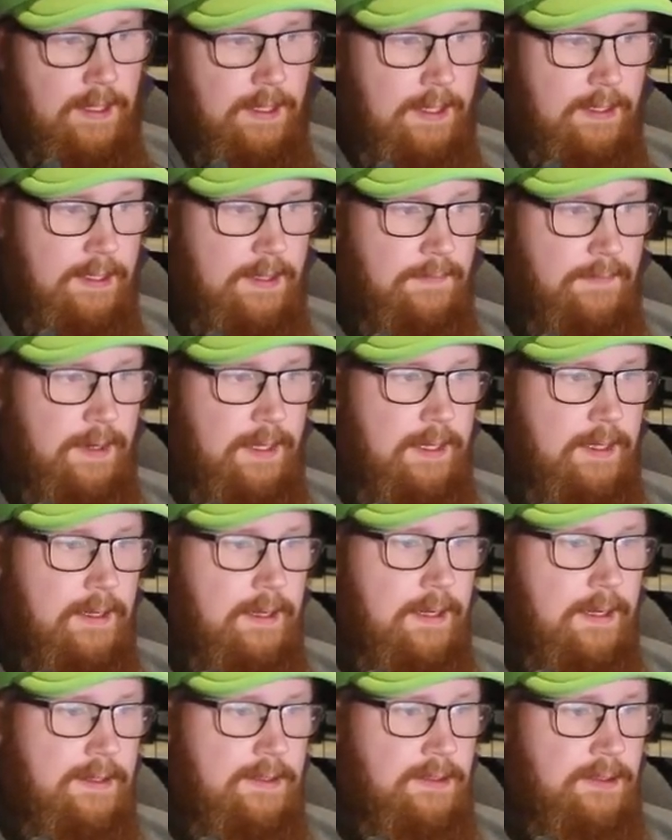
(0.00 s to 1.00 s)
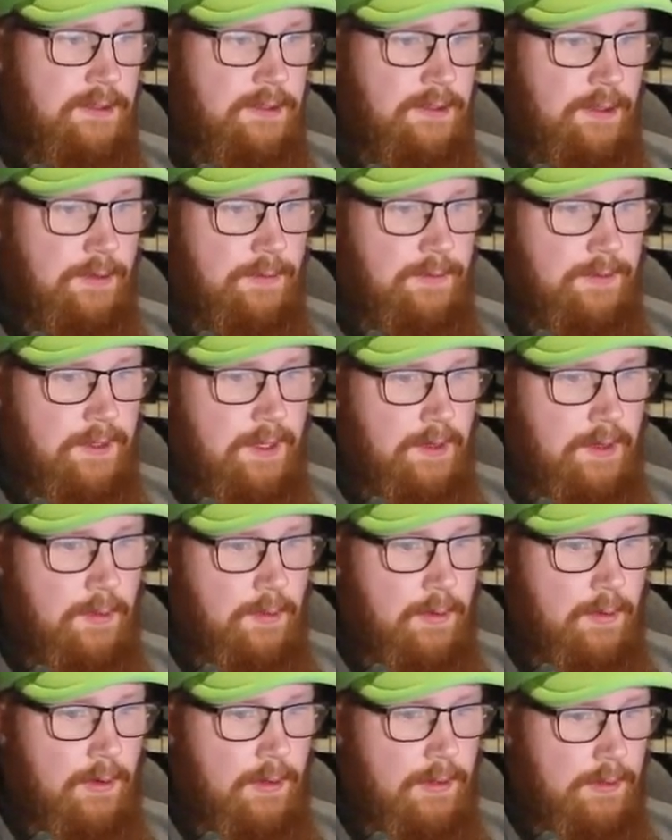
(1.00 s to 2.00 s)
I like the fact that it actually shows that
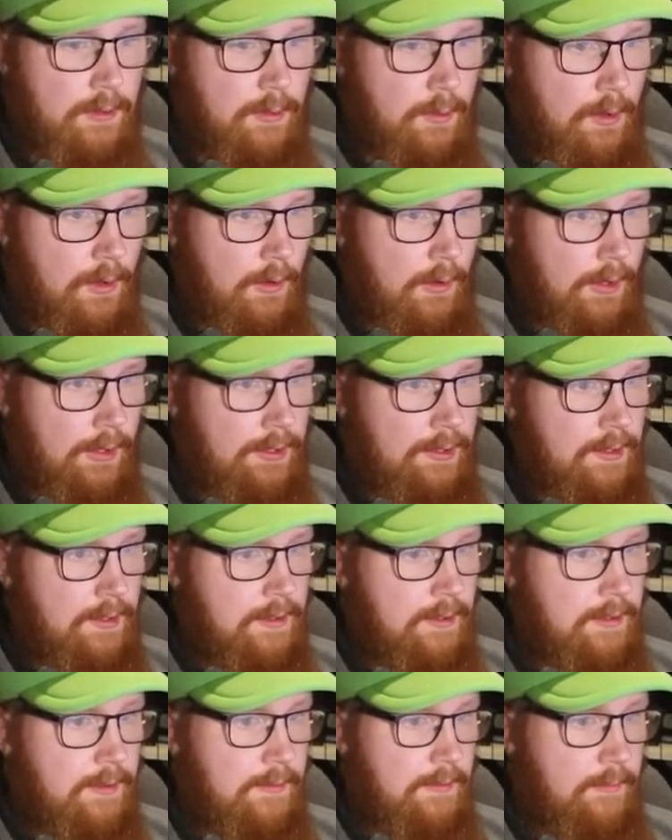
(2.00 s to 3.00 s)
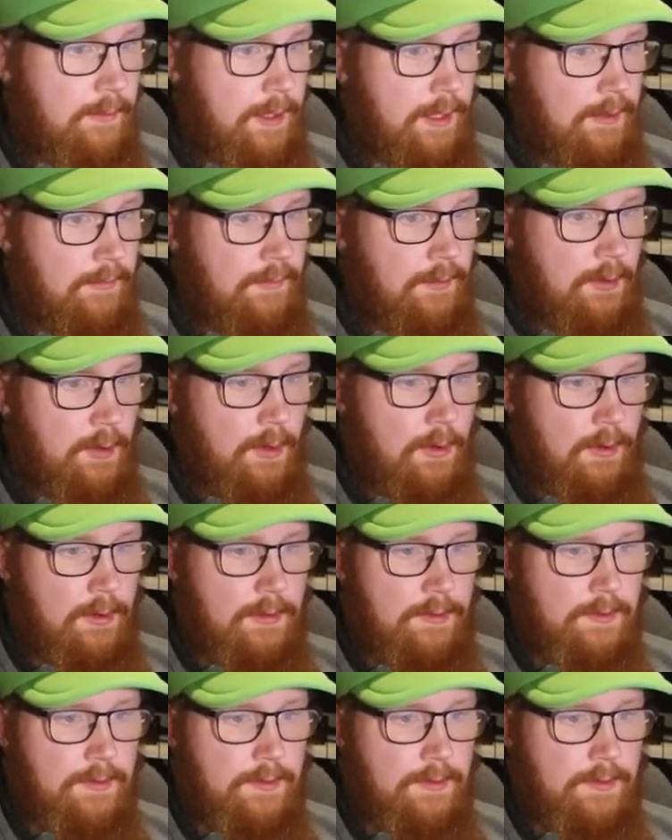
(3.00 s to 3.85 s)
you you heart it whenever you heart